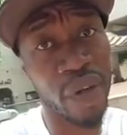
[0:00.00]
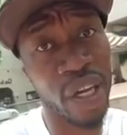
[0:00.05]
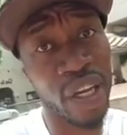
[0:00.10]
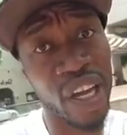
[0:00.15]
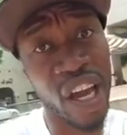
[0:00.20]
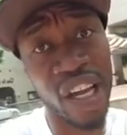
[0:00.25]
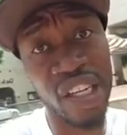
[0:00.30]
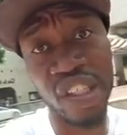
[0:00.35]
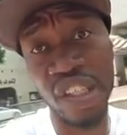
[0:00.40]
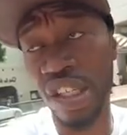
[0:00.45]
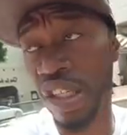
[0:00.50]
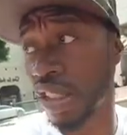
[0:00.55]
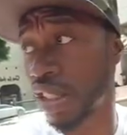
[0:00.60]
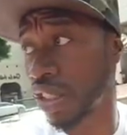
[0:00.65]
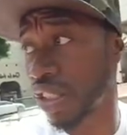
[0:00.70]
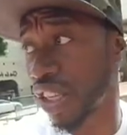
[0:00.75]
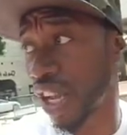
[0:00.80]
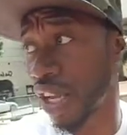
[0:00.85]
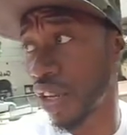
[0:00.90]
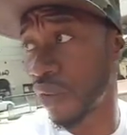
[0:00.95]
engaging and
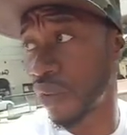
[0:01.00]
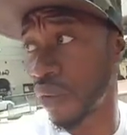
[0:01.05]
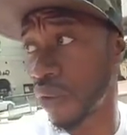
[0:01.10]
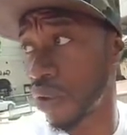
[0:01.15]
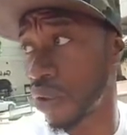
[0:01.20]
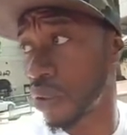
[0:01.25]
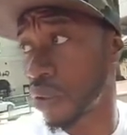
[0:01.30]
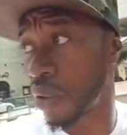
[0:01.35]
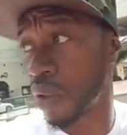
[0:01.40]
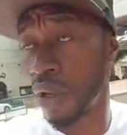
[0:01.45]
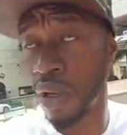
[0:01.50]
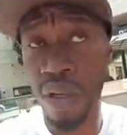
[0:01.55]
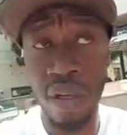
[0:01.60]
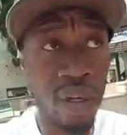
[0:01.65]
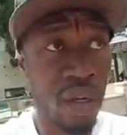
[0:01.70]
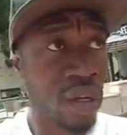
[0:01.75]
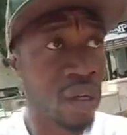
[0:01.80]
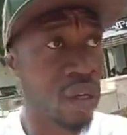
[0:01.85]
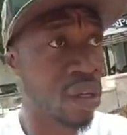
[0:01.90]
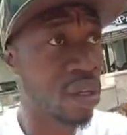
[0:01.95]
entertaining for you.
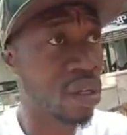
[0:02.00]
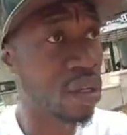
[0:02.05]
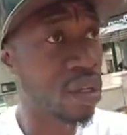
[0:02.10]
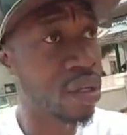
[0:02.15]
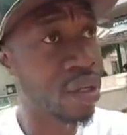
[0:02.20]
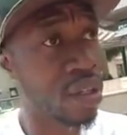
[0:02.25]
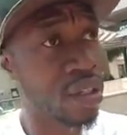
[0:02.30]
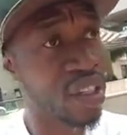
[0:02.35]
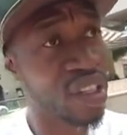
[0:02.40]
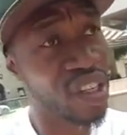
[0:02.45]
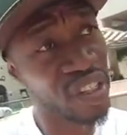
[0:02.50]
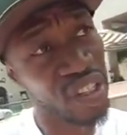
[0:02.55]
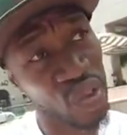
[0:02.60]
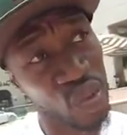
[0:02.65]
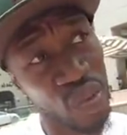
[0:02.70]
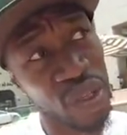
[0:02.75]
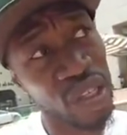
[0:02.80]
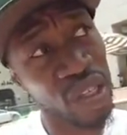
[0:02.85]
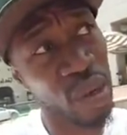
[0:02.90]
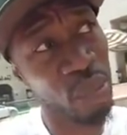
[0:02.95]
This is
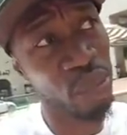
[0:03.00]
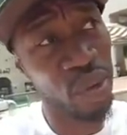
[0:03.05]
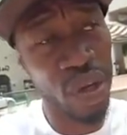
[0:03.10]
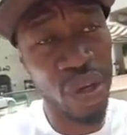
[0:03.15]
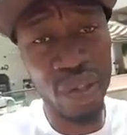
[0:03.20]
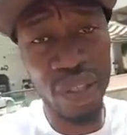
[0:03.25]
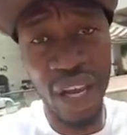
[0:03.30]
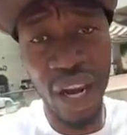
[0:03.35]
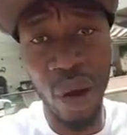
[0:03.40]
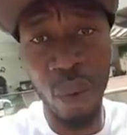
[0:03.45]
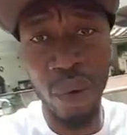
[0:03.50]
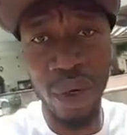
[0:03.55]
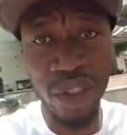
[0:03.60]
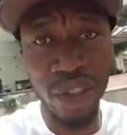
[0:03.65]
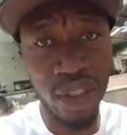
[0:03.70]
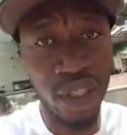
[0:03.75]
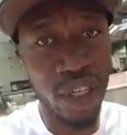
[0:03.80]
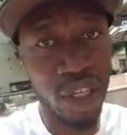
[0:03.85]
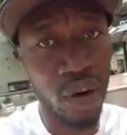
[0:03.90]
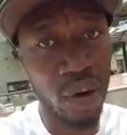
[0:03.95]
really the build that I want us
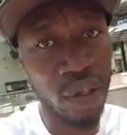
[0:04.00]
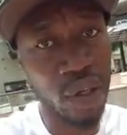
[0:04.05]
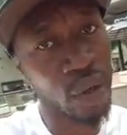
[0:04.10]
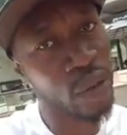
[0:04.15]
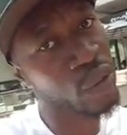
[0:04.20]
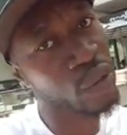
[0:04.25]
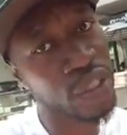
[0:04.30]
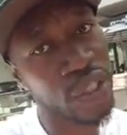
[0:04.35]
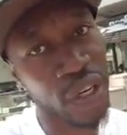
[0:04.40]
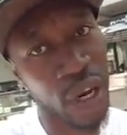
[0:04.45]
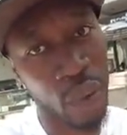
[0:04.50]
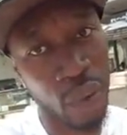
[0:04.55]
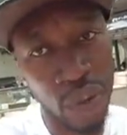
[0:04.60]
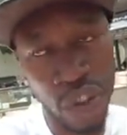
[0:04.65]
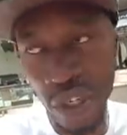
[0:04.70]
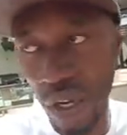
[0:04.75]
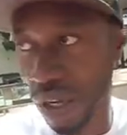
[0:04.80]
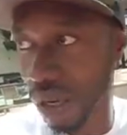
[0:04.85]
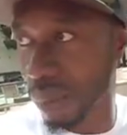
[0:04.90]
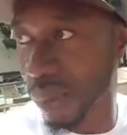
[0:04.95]
to get on. The only reason I want
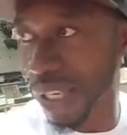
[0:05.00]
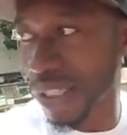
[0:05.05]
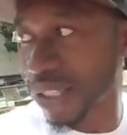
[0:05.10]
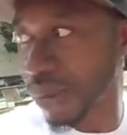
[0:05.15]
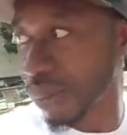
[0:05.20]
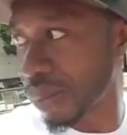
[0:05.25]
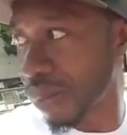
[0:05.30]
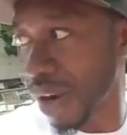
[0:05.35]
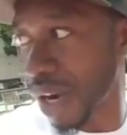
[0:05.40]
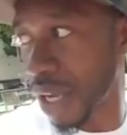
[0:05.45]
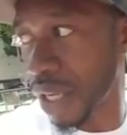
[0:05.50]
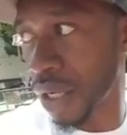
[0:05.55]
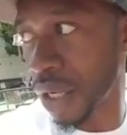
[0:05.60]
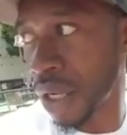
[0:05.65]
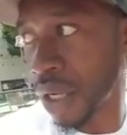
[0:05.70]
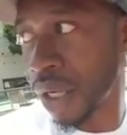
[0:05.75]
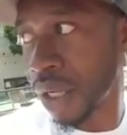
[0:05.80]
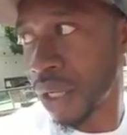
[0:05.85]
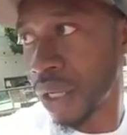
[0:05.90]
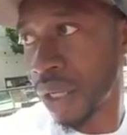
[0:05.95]
y'all to make some bread
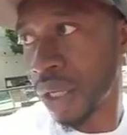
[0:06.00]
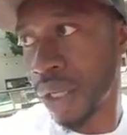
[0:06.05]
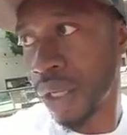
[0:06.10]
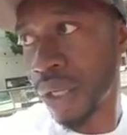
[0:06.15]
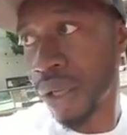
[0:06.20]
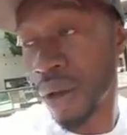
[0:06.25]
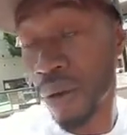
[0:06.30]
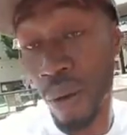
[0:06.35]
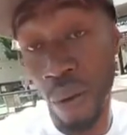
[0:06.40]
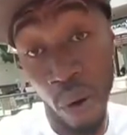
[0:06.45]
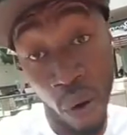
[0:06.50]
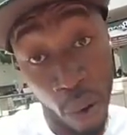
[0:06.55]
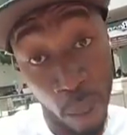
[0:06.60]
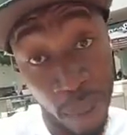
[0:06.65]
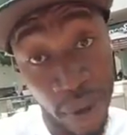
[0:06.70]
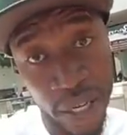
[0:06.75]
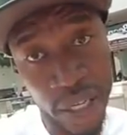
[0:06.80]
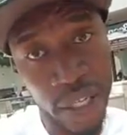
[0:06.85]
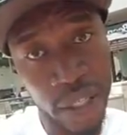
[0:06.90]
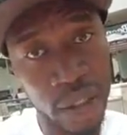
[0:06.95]
or
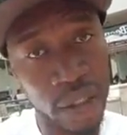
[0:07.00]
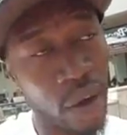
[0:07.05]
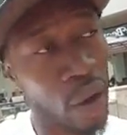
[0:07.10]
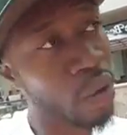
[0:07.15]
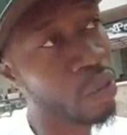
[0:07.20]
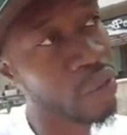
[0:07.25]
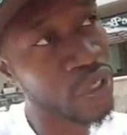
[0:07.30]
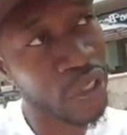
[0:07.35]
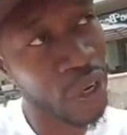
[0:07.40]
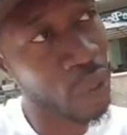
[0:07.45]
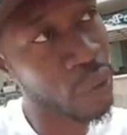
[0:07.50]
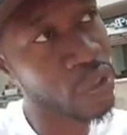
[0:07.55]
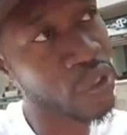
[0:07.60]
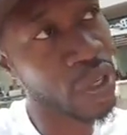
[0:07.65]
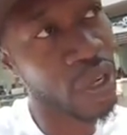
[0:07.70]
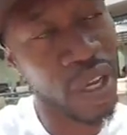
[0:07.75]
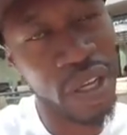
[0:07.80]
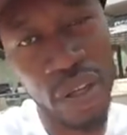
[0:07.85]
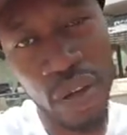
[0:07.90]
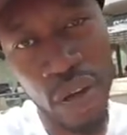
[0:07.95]
money, the only reason I want you,
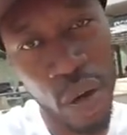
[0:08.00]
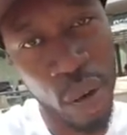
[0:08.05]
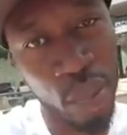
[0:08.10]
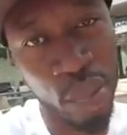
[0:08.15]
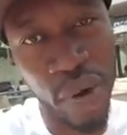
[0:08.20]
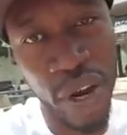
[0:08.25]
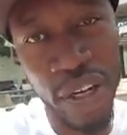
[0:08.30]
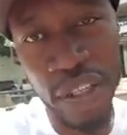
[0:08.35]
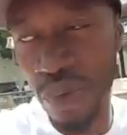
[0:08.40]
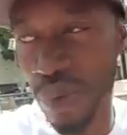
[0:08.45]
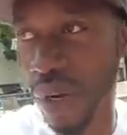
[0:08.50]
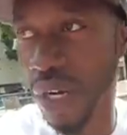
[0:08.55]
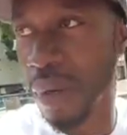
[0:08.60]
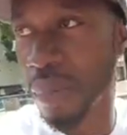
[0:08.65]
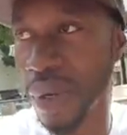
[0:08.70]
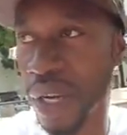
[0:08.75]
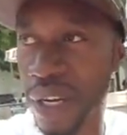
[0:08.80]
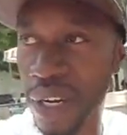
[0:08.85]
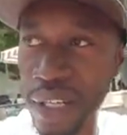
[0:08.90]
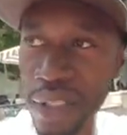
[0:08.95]
and you know, bread is funny
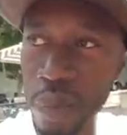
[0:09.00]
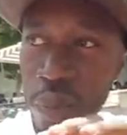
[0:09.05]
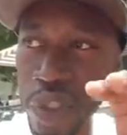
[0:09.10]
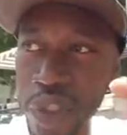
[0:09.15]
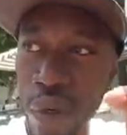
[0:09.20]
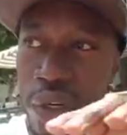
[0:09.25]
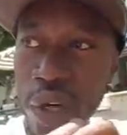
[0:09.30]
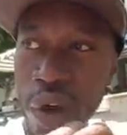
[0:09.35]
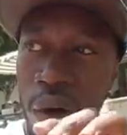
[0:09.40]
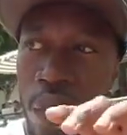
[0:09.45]
because that's what's on